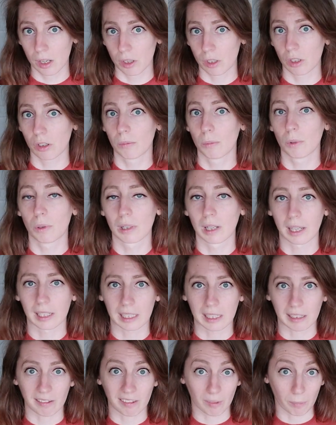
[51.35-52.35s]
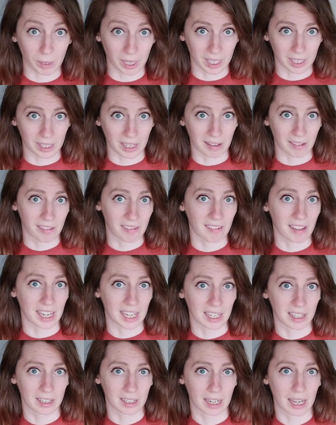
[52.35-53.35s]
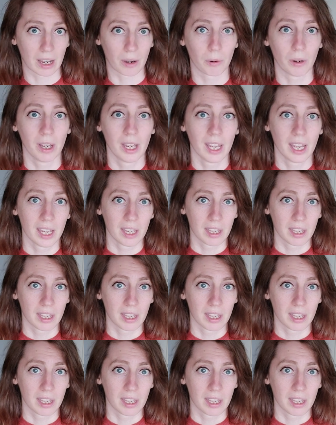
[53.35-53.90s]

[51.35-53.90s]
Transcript: you're more likely to be in that state. Now,